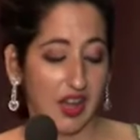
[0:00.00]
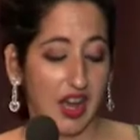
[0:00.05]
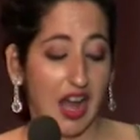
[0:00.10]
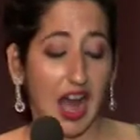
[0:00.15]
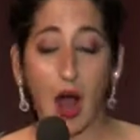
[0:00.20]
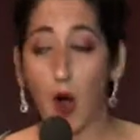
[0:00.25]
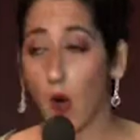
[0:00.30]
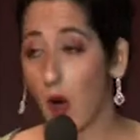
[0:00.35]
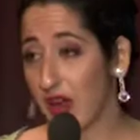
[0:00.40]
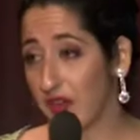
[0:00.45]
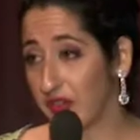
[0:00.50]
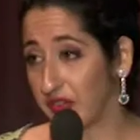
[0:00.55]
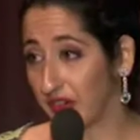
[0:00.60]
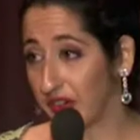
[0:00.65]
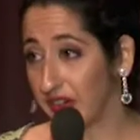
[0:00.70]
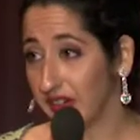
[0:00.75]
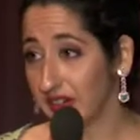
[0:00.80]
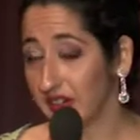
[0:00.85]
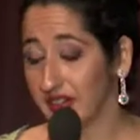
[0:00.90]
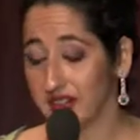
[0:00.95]

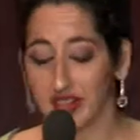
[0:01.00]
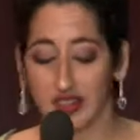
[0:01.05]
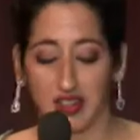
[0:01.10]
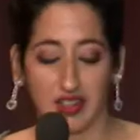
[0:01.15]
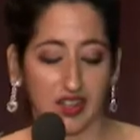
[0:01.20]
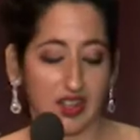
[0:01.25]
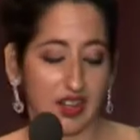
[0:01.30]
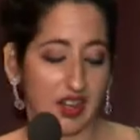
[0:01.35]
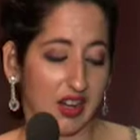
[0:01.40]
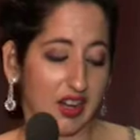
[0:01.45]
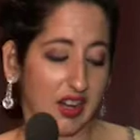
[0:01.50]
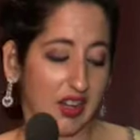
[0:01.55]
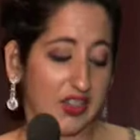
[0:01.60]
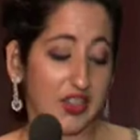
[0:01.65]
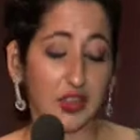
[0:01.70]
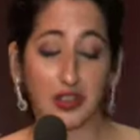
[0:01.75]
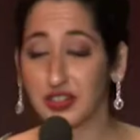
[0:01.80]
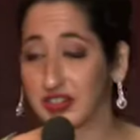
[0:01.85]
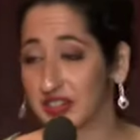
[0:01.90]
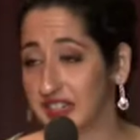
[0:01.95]
However,
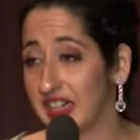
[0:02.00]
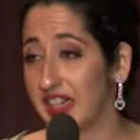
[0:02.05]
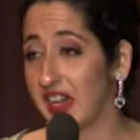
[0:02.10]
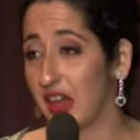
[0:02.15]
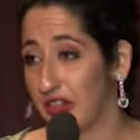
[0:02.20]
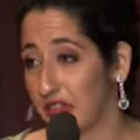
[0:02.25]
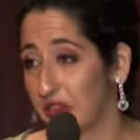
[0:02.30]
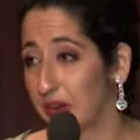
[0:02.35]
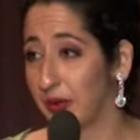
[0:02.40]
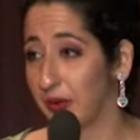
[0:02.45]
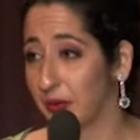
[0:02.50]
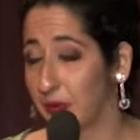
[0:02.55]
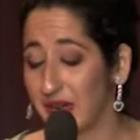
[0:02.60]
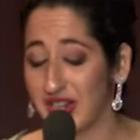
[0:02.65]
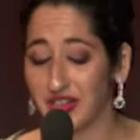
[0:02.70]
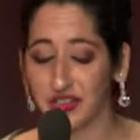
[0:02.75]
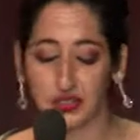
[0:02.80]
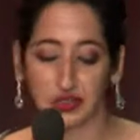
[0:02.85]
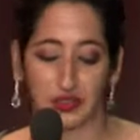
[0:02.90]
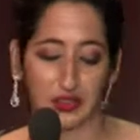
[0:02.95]
there's still a third
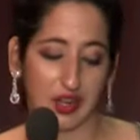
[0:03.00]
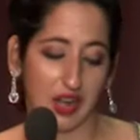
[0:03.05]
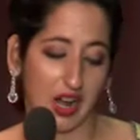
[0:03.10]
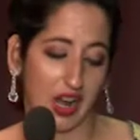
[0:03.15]
reason